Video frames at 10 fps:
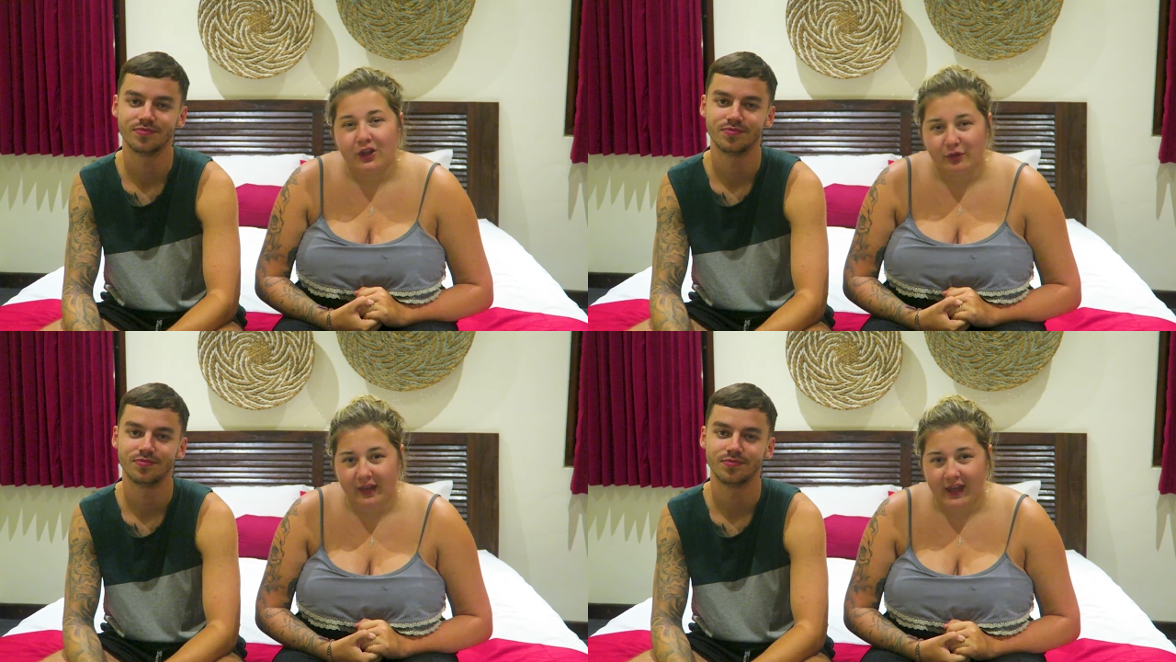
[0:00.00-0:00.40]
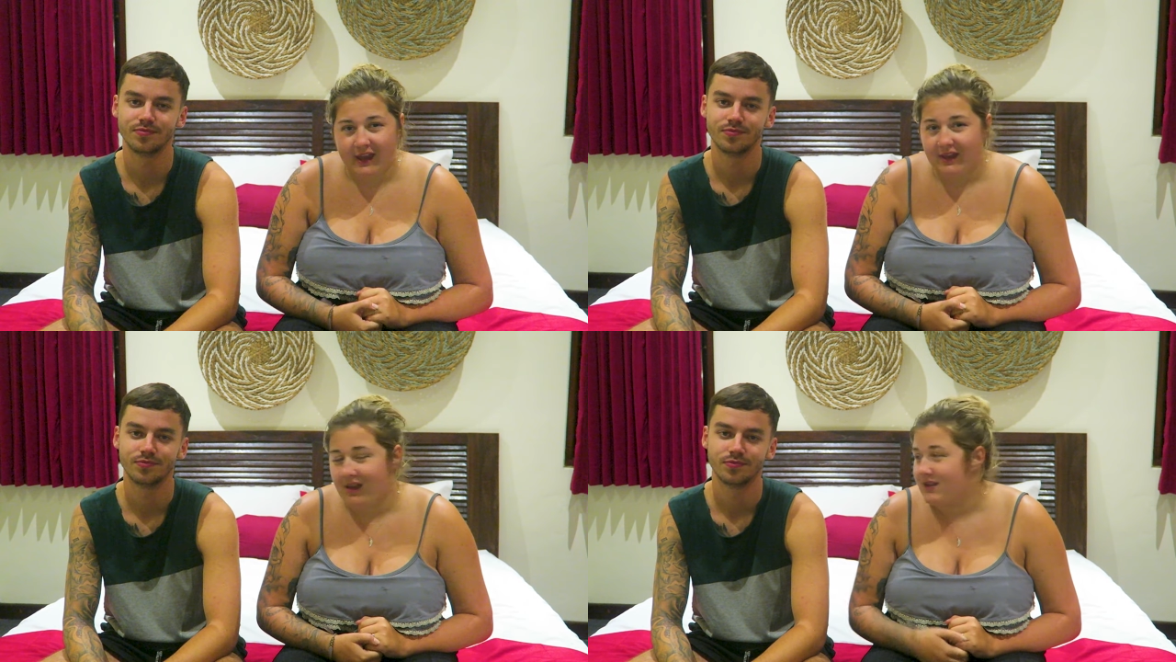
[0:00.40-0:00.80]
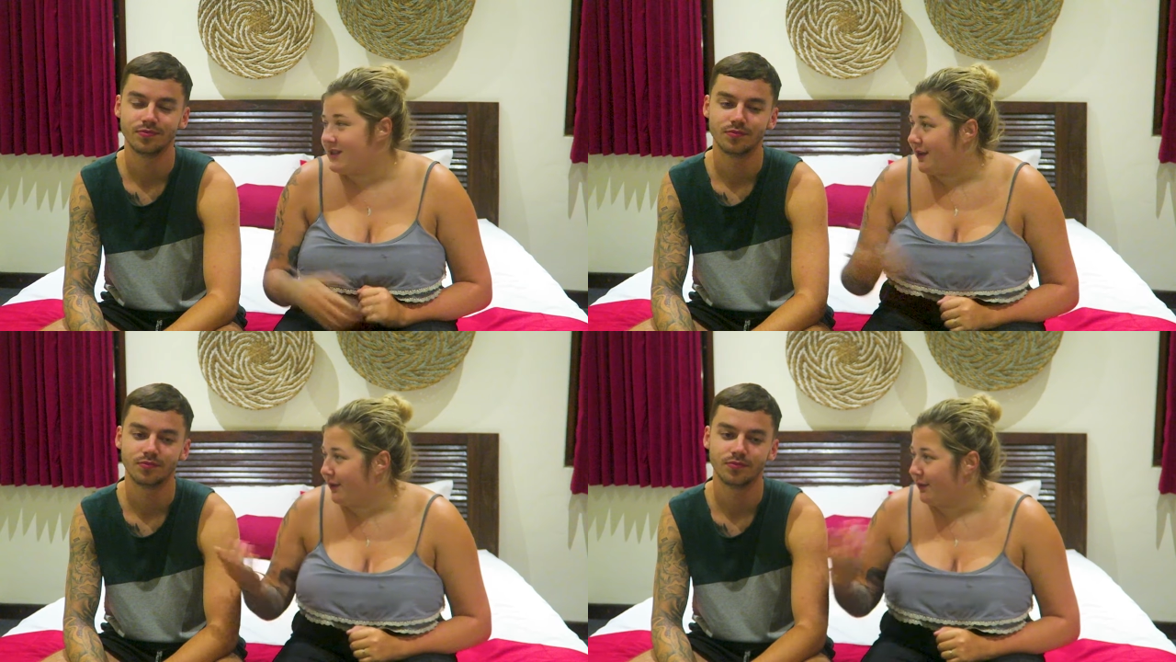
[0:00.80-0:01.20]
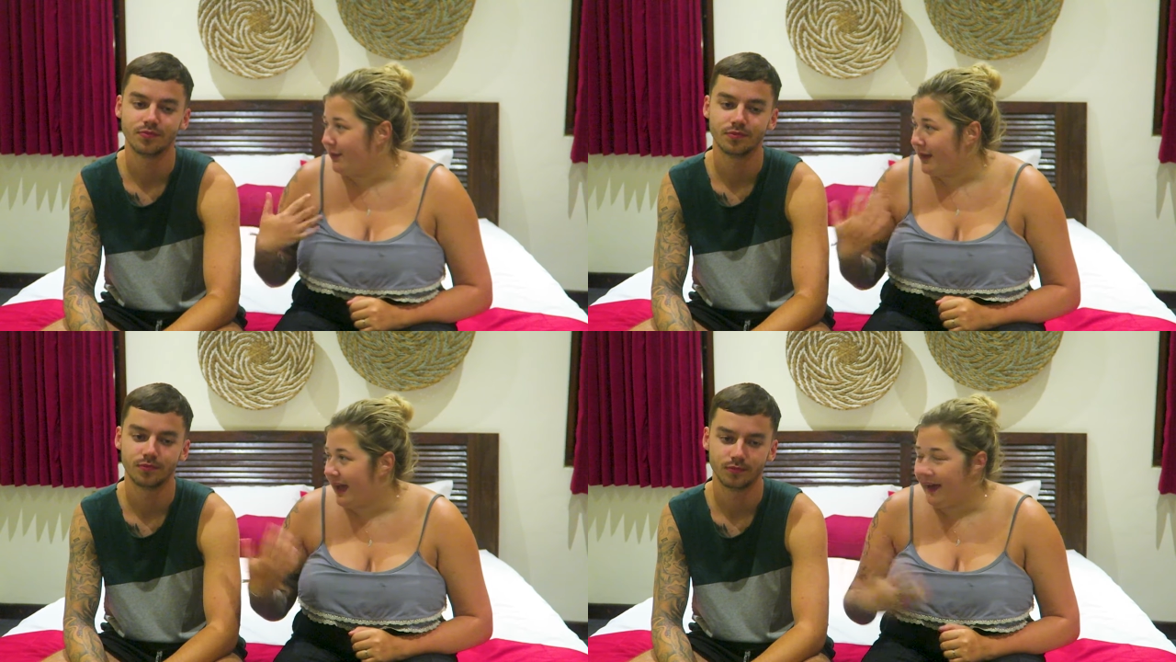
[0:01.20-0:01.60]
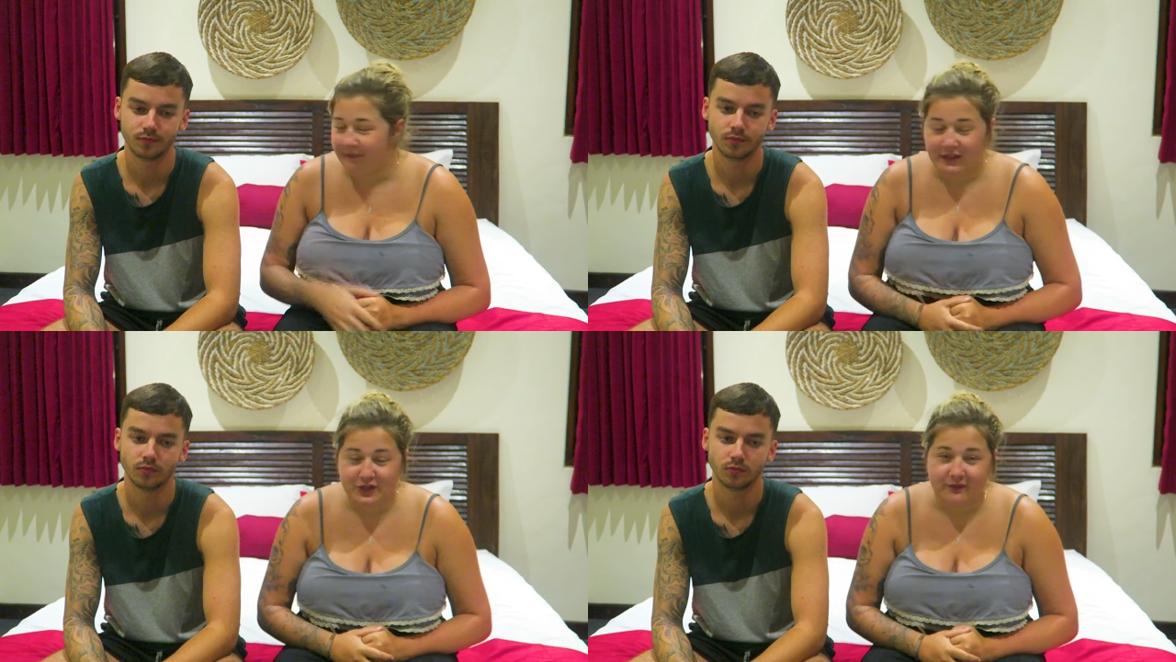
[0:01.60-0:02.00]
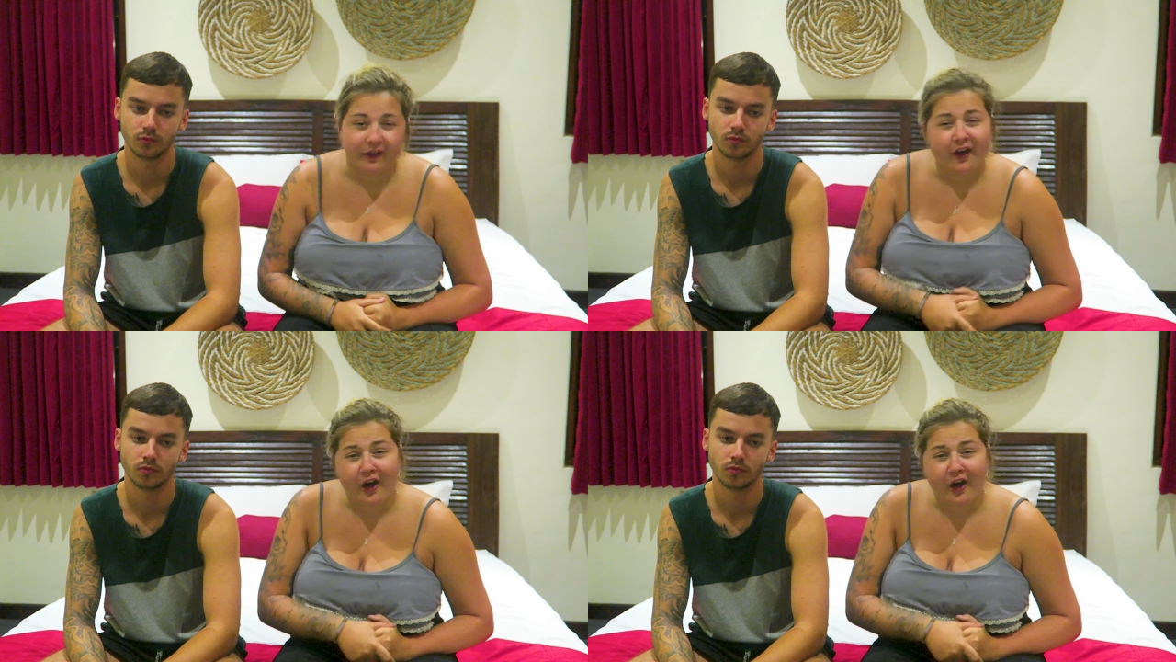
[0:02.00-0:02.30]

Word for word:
Speaker 1: lucky to have each other,